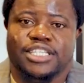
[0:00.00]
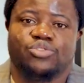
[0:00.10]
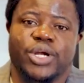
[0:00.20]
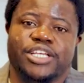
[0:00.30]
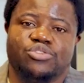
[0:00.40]
The
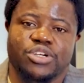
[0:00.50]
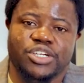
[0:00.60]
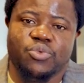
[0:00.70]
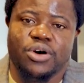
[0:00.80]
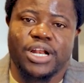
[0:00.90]

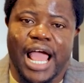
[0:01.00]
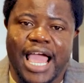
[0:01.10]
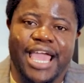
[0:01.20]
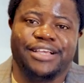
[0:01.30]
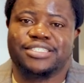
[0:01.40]
2021
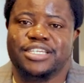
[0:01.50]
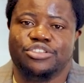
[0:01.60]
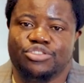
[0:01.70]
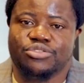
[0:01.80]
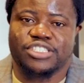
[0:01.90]

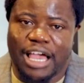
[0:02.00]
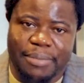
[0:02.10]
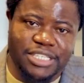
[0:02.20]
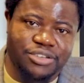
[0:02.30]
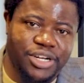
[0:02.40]
ISC2
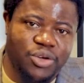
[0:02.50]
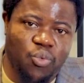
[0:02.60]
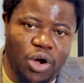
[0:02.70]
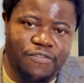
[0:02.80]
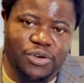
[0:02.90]
Cybersecurity
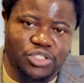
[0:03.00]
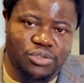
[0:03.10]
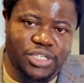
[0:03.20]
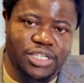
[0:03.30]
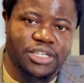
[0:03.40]
Workforce
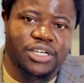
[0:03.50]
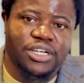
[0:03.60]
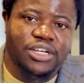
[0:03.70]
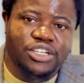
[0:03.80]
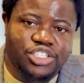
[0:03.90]
Study
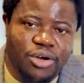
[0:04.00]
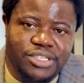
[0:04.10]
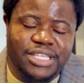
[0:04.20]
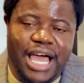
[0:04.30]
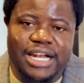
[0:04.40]

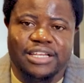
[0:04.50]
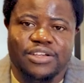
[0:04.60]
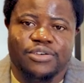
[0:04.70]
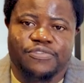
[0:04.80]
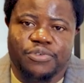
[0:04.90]
shows that
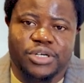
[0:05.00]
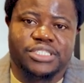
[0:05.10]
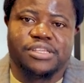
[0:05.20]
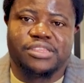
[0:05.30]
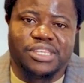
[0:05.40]

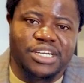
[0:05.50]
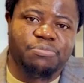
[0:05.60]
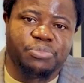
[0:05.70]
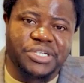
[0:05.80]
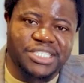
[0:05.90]

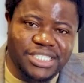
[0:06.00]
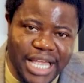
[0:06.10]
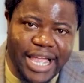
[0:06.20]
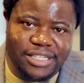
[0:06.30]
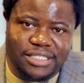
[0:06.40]

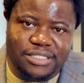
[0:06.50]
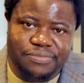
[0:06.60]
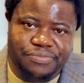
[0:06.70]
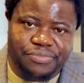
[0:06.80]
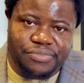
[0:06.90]
43%
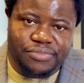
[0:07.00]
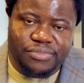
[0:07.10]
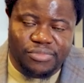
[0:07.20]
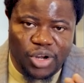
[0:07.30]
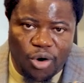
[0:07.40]

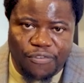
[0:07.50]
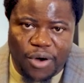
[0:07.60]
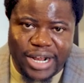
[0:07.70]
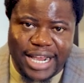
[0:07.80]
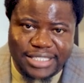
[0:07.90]
of
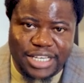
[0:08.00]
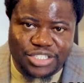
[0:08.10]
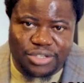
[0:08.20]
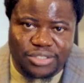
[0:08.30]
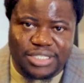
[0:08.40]

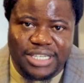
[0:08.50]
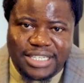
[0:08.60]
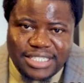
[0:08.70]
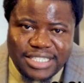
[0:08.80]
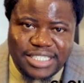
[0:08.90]
organizations
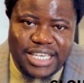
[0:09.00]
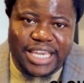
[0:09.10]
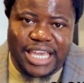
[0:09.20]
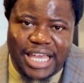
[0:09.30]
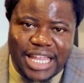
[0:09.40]
seek